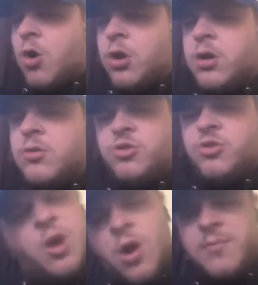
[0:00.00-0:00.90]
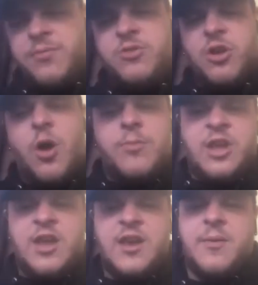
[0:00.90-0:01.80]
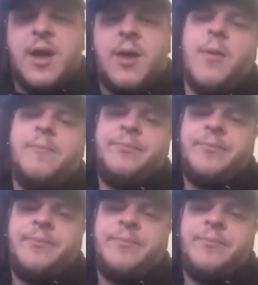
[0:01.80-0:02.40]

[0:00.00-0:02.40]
Do you know what I'm? you know what I'm saying there with that one?